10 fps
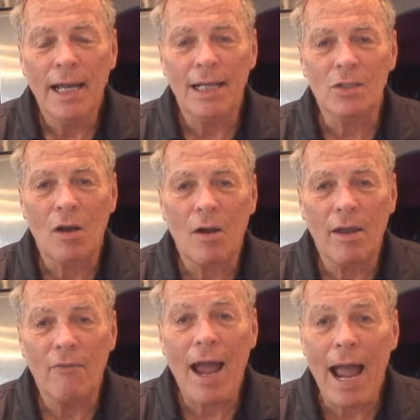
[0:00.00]
And so
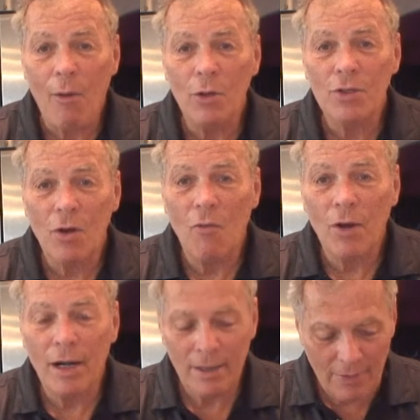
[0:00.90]
if I was
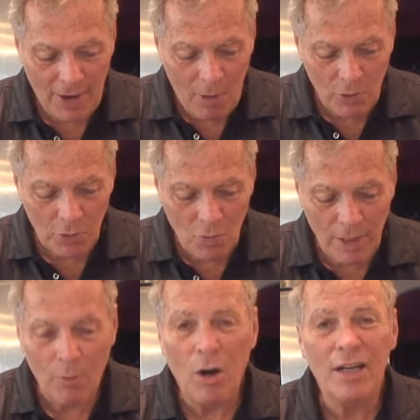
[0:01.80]
over there, if I was one
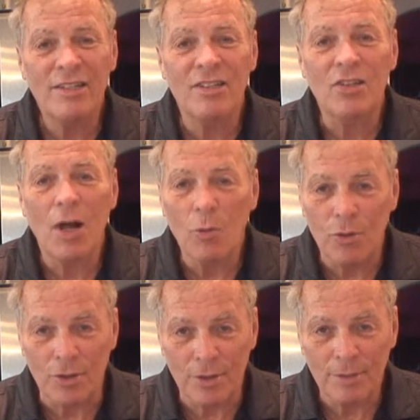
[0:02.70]
of them Russian
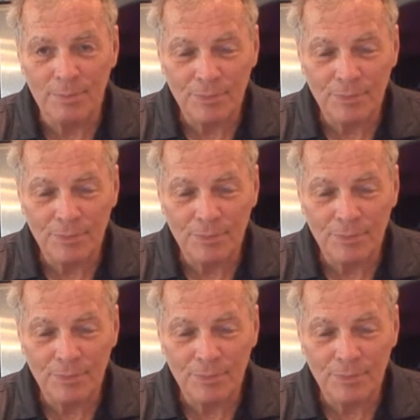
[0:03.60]
soldiers,